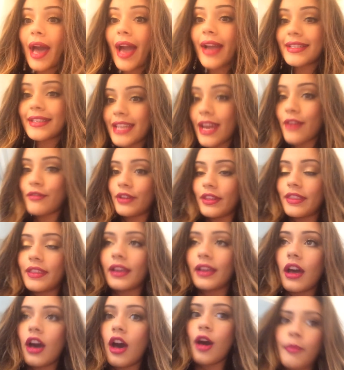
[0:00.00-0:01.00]
packed
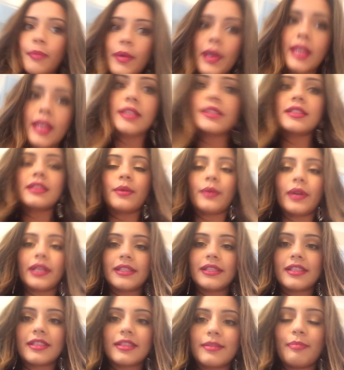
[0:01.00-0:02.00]
everything up into
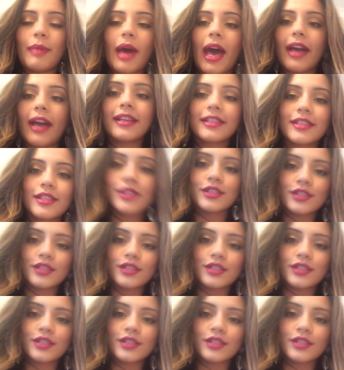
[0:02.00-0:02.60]
its bags.